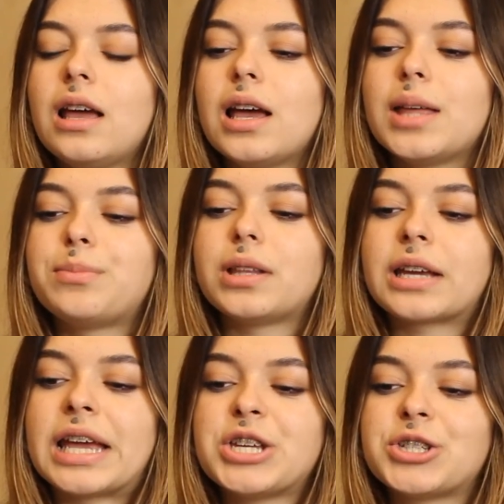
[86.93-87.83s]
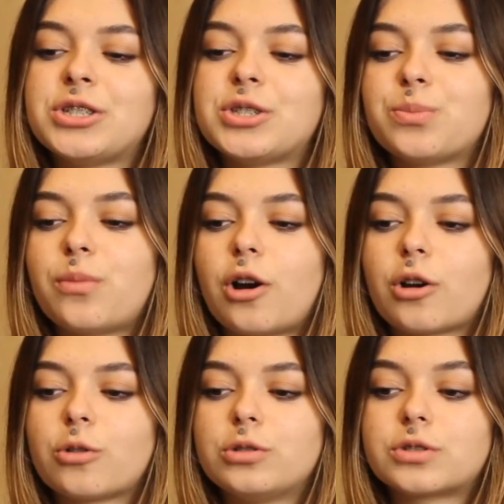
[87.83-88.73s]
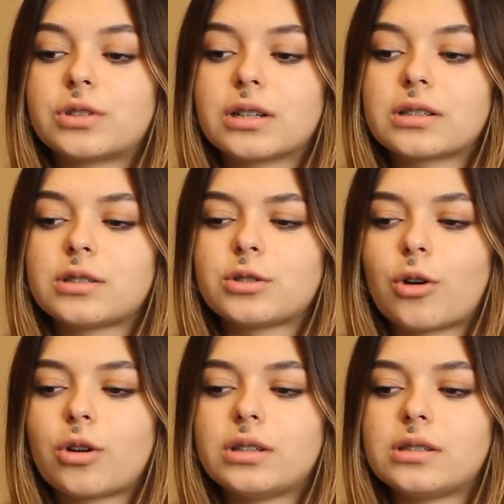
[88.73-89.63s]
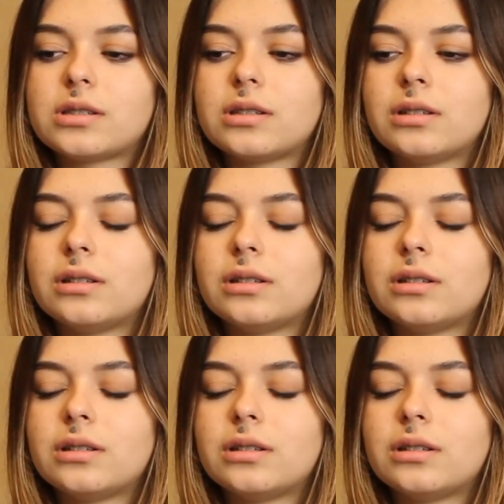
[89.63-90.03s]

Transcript: applications, smart contracts, tokens,